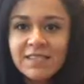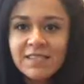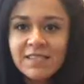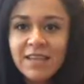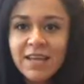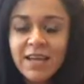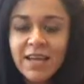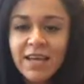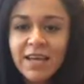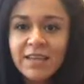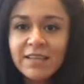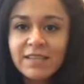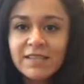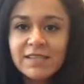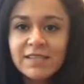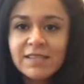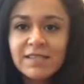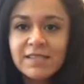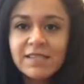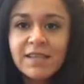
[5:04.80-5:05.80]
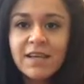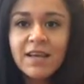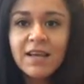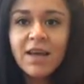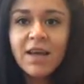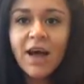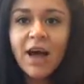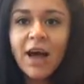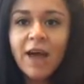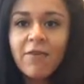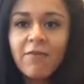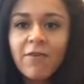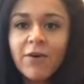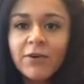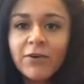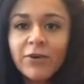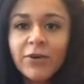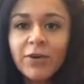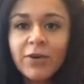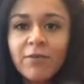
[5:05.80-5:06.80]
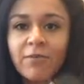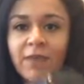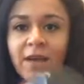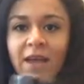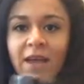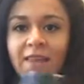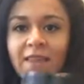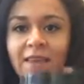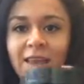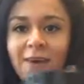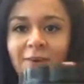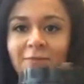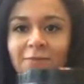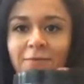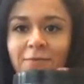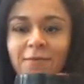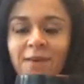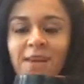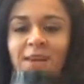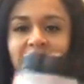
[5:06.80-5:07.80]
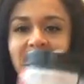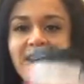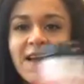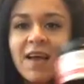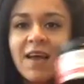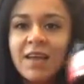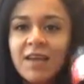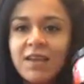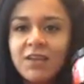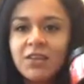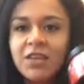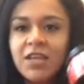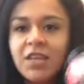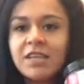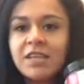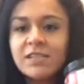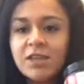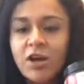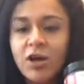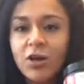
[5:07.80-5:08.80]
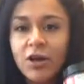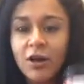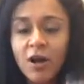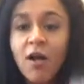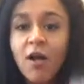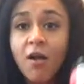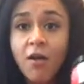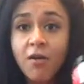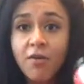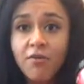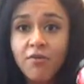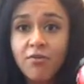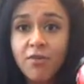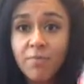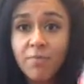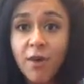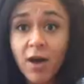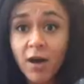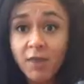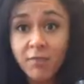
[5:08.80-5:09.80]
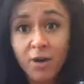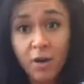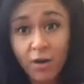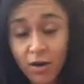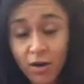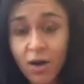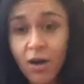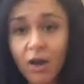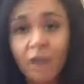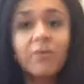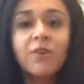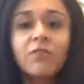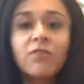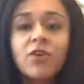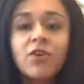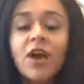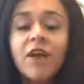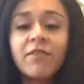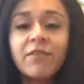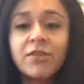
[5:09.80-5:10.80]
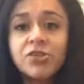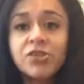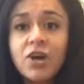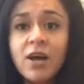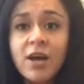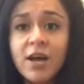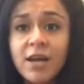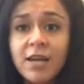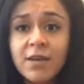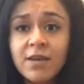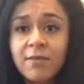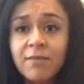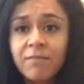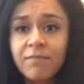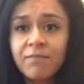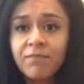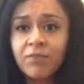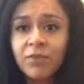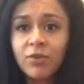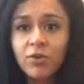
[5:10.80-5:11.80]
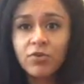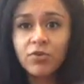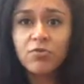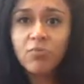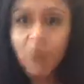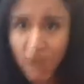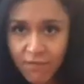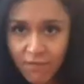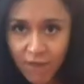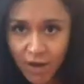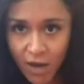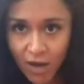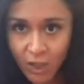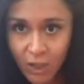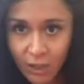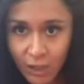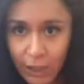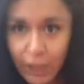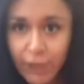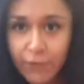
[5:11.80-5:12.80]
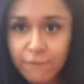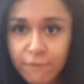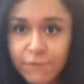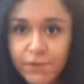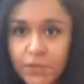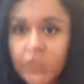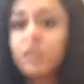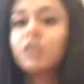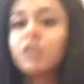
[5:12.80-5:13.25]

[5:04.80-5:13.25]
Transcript: Science, High Volume, and the Alphamine. These are thebomb.com. If you haven't tried them, you have not lived.